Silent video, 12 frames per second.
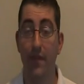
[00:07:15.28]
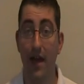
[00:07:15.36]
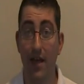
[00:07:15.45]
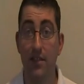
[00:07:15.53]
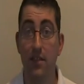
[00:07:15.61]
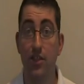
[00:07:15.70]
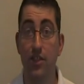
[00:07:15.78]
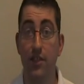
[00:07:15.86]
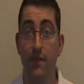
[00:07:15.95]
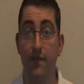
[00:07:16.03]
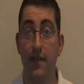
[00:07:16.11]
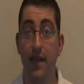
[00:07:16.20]
If that hasn't
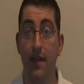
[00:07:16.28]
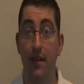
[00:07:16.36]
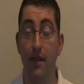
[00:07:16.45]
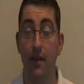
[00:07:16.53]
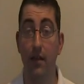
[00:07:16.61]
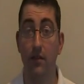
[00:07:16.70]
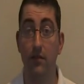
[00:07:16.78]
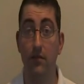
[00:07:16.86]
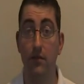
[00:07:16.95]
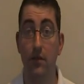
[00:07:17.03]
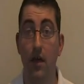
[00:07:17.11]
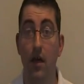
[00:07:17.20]
shifted anything,
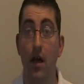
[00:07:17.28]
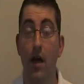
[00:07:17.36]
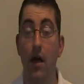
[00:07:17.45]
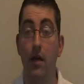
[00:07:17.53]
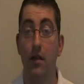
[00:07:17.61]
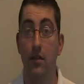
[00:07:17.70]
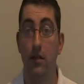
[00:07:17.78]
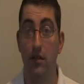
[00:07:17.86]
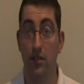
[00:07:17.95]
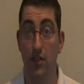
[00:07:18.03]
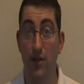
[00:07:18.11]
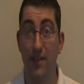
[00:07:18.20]

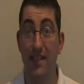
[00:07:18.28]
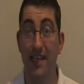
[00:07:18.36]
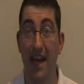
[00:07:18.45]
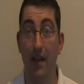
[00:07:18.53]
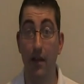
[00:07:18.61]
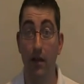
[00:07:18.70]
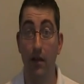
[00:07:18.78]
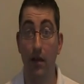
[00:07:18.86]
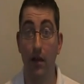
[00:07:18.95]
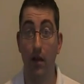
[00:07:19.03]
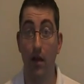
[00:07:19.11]
do it again.